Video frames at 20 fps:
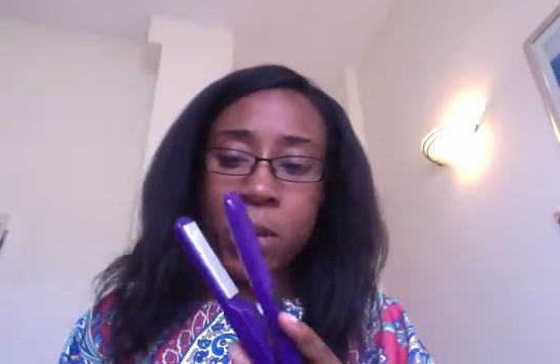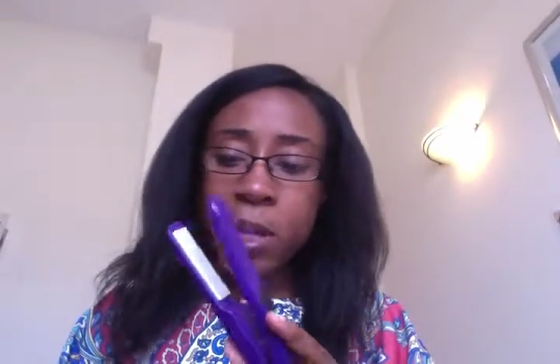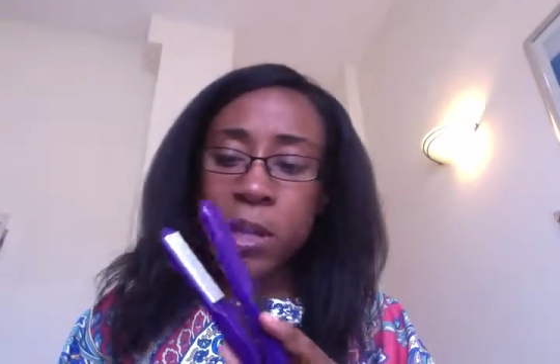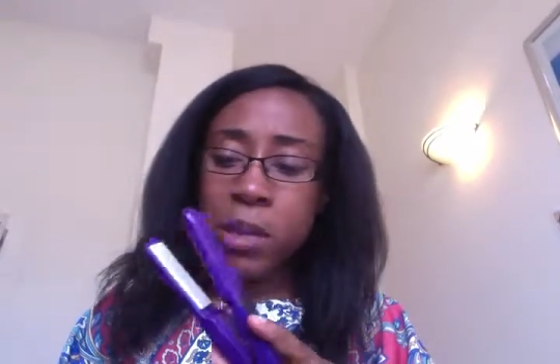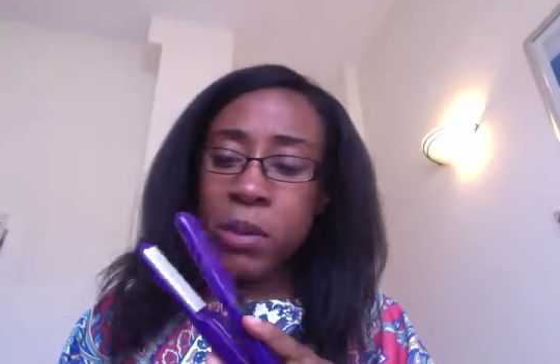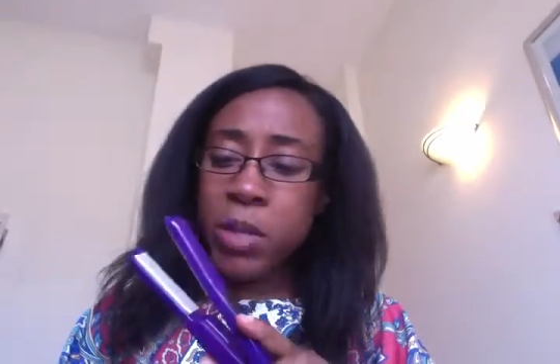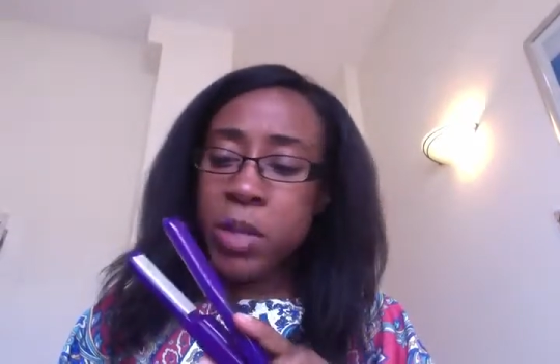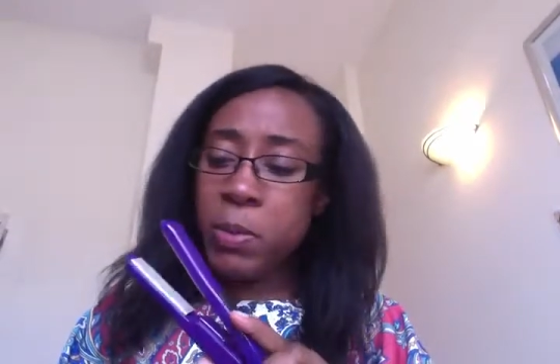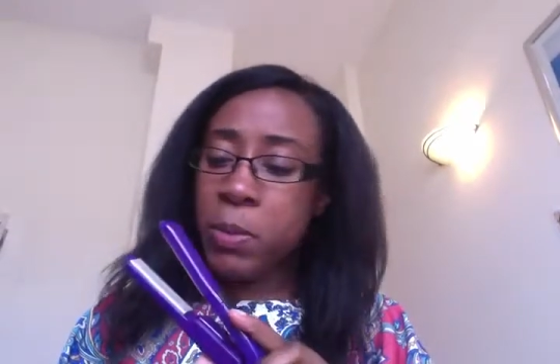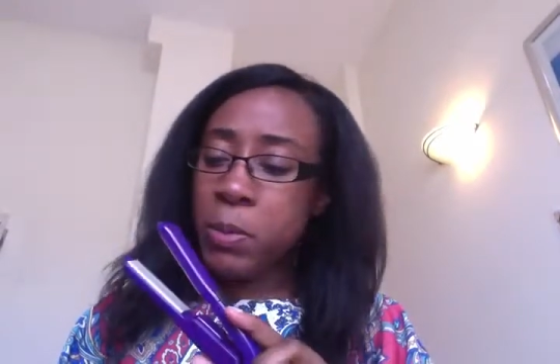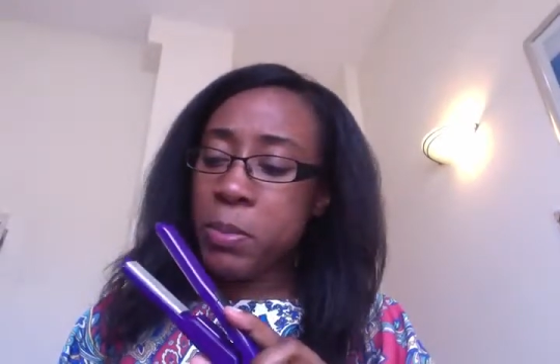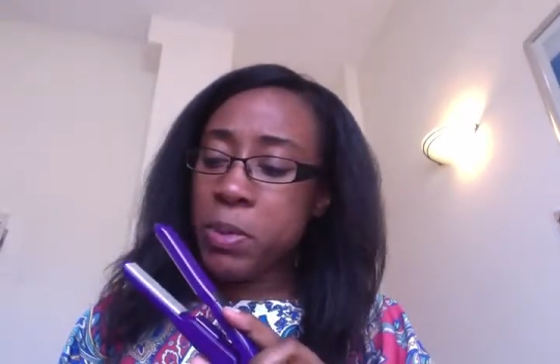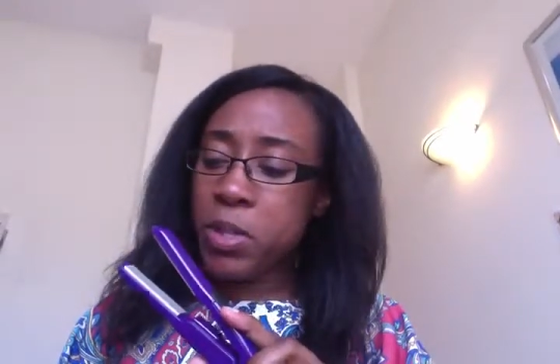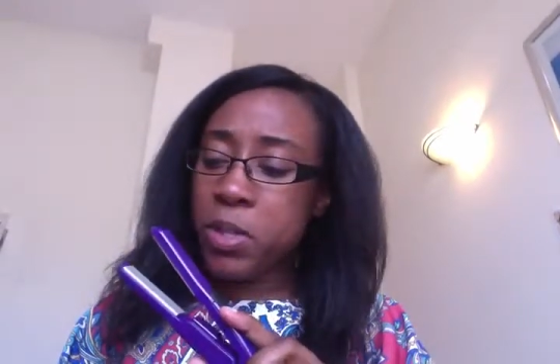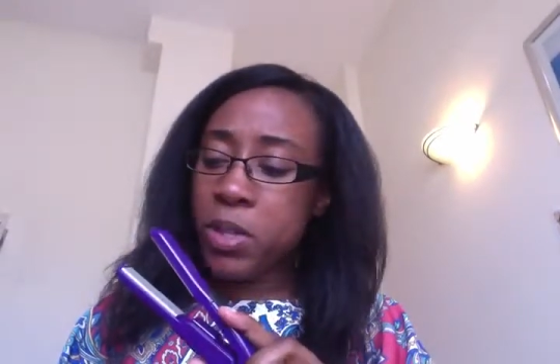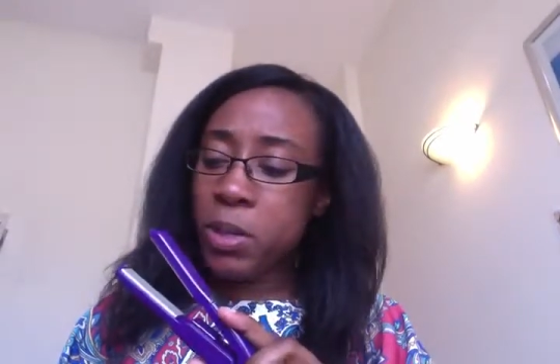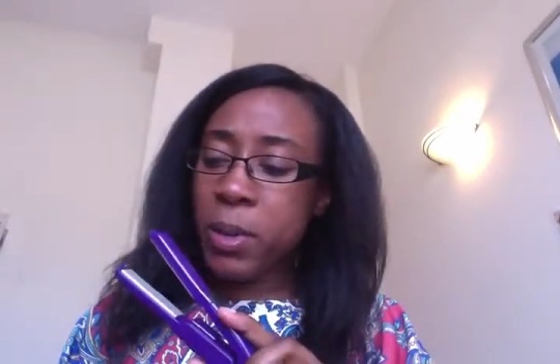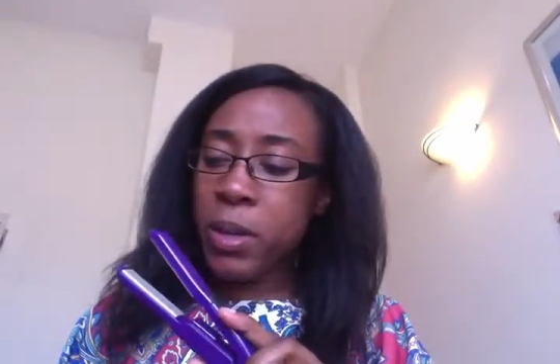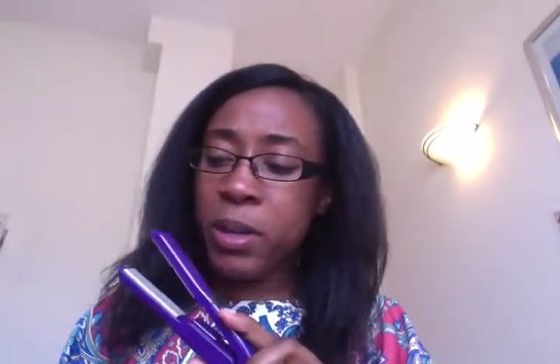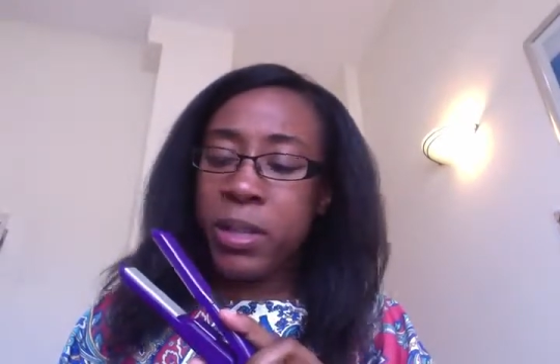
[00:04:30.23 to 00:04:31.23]
I think it was probably
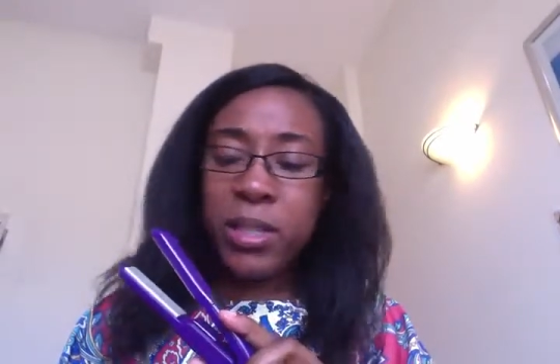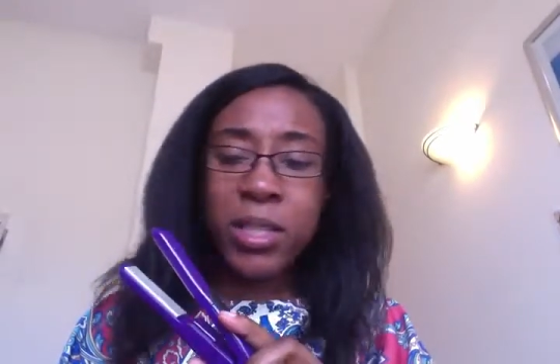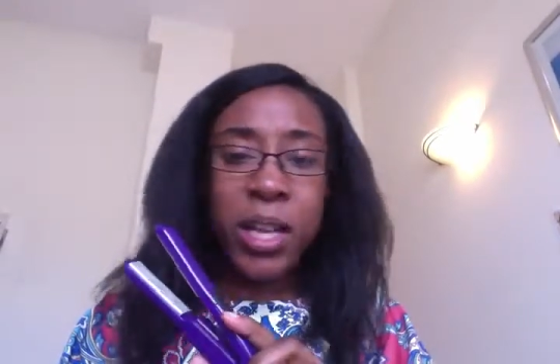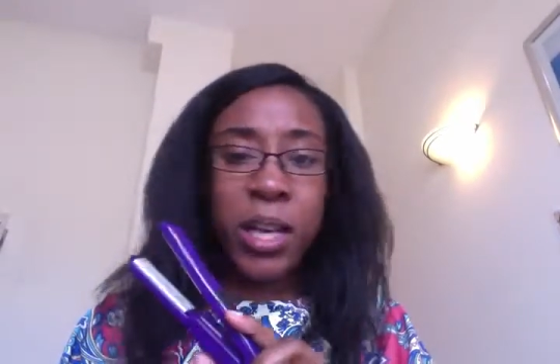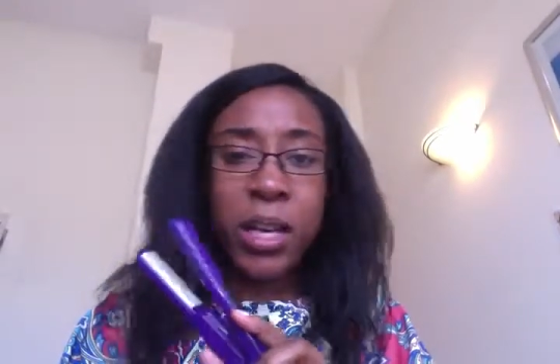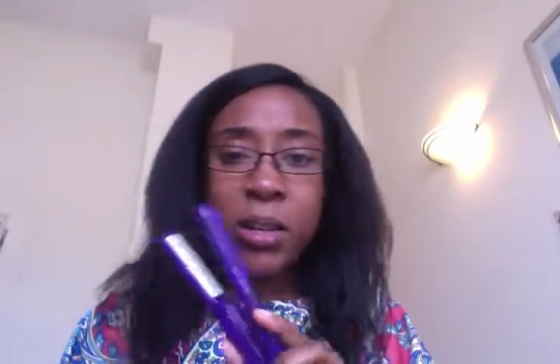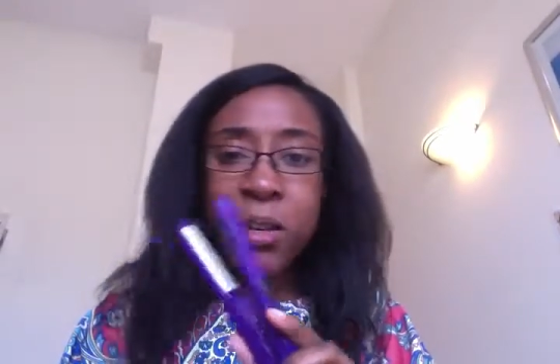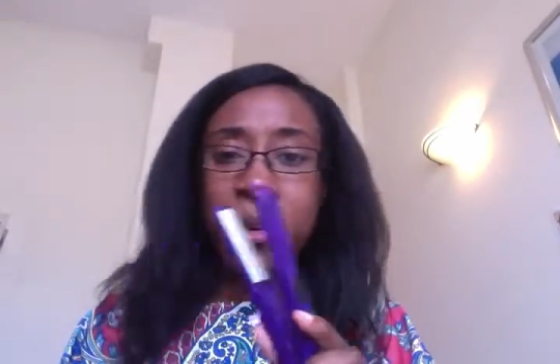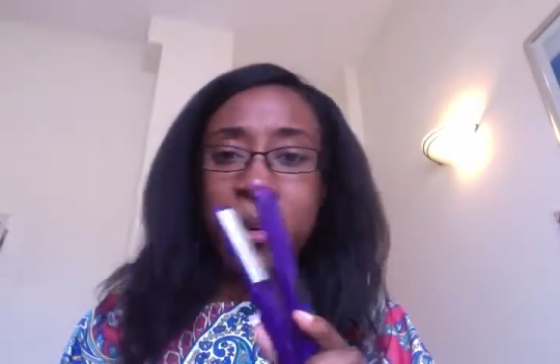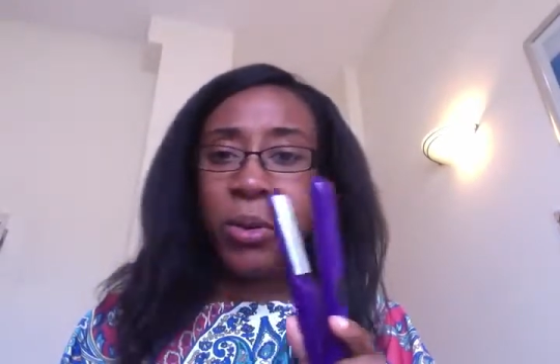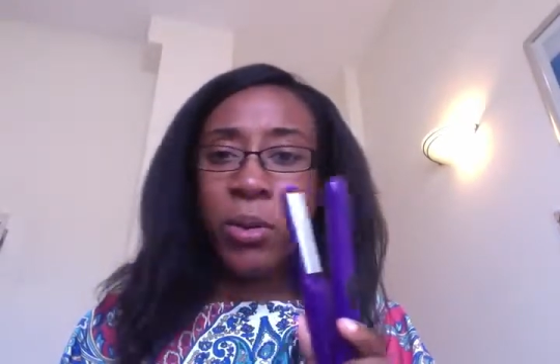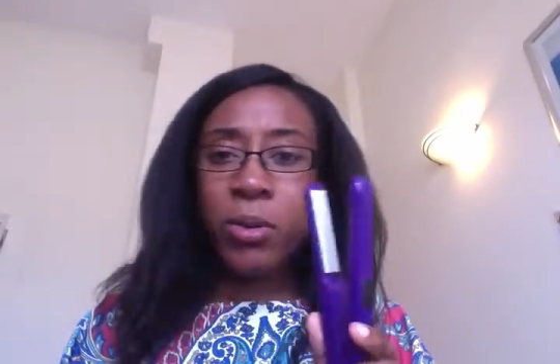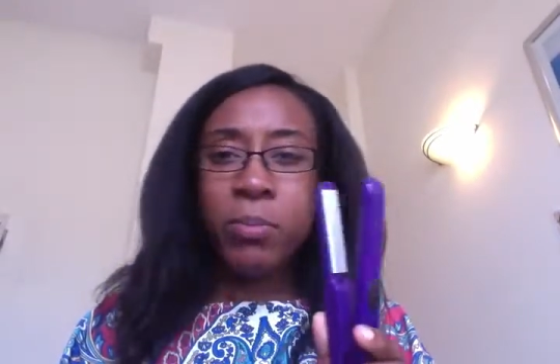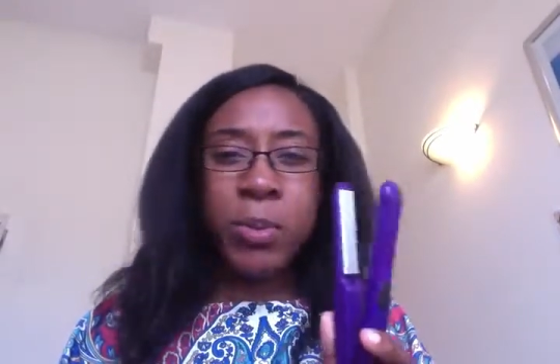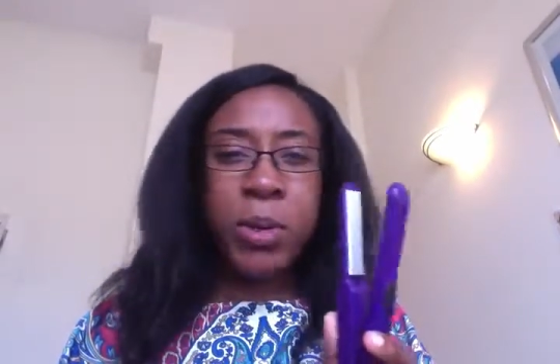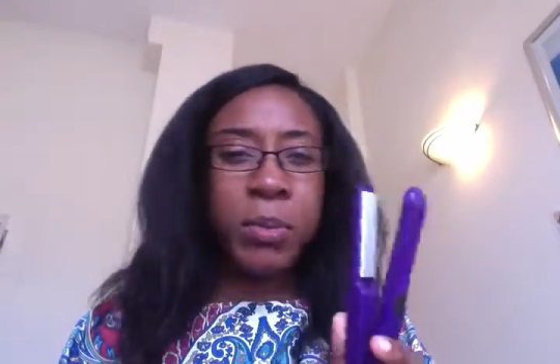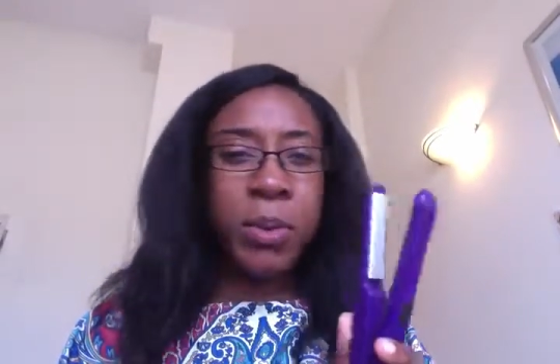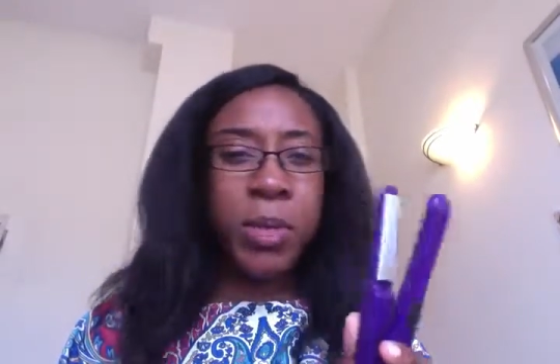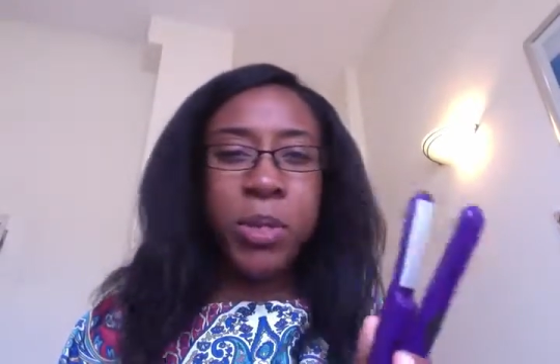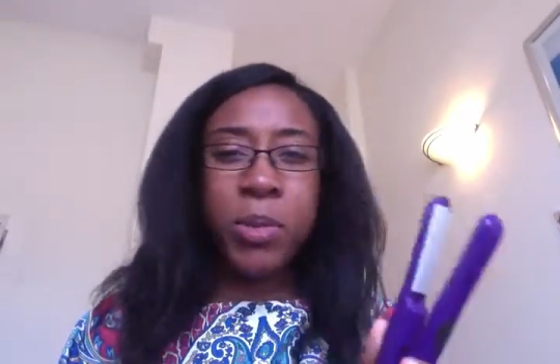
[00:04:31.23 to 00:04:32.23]
just about a tenner or
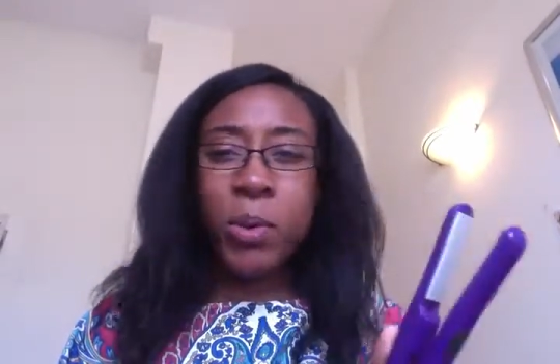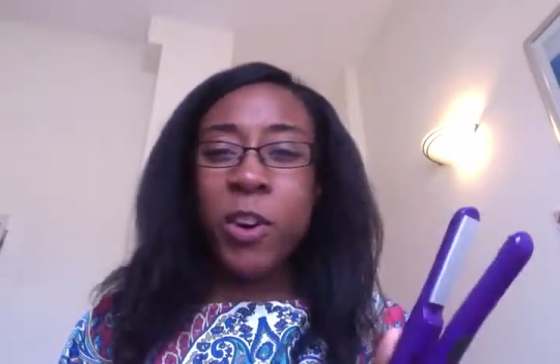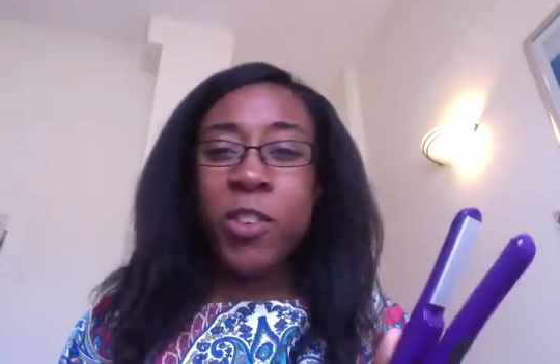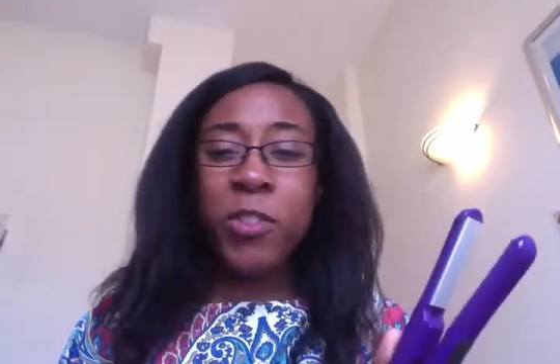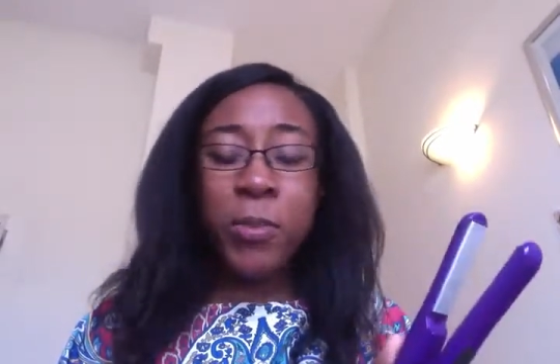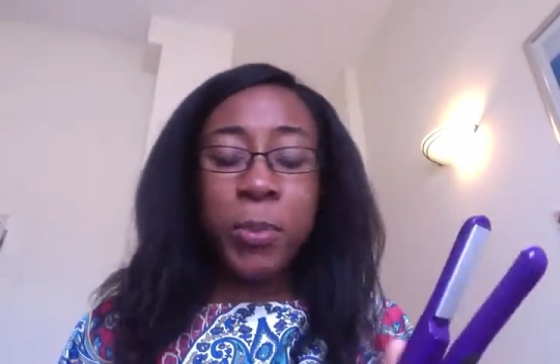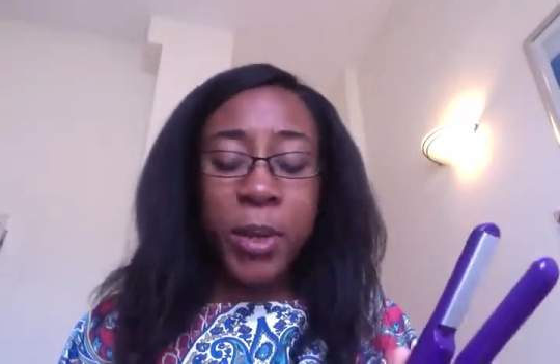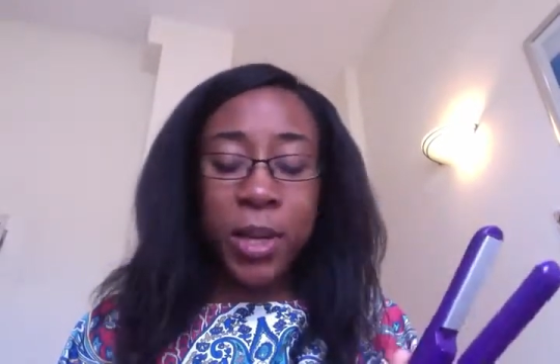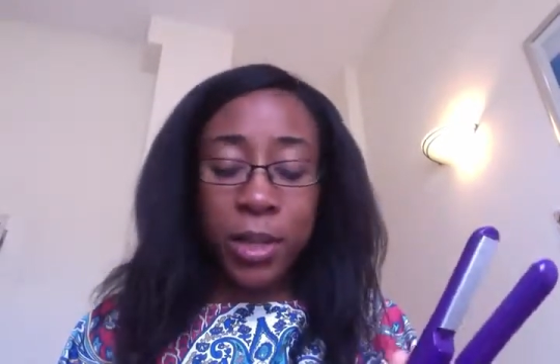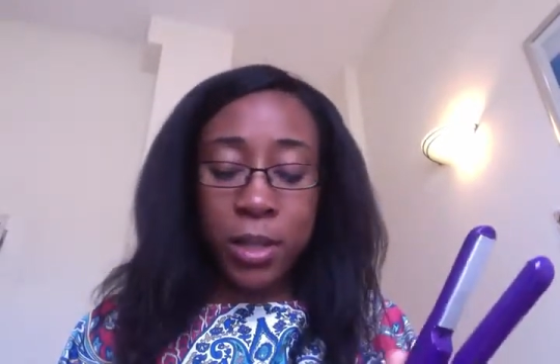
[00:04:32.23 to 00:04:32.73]
maybe $12.